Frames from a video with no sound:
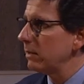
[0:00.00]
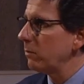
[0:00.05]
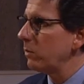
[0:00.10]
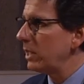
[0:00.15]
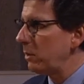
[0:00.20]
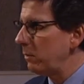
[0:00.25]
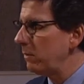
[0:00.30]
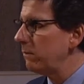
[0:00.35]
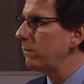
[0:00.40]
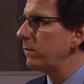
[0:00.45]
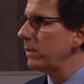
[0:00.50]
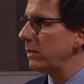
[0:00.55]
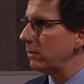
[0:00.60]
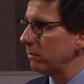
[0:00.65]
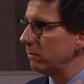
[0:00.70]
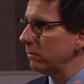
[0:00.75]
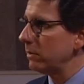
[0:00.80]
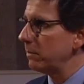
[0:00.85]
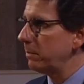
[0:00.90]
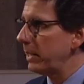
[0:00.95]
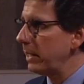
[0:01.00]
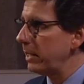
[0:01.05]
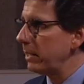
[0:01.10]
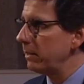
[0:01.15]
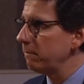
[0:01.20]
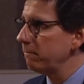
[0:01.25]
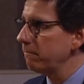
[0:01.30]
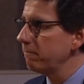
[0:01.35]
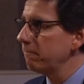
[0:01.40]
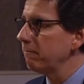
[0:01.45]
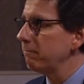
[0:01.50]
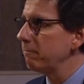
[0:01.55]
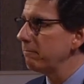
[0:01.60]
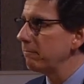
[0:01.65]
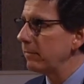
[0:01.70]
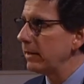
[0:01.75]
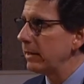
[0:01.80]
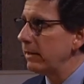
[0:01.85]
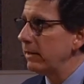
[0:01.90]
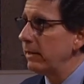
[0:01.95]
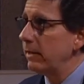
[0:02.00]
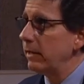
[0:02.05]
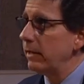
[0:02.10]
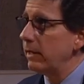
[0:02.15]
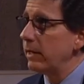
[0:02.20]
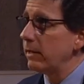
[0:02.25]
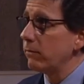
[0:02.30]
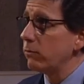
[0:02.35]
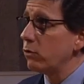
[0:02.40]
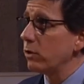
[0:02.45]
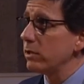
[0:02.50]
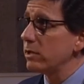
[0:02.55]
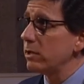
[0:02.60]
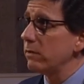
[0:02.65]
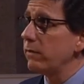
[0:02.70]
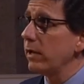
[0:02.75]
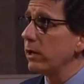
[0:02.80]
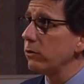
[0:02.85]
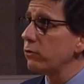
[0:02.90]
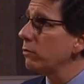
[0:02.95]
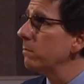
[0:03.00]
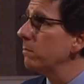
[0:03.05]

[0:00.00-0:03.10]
what he would feel, the pain. And of course, he felt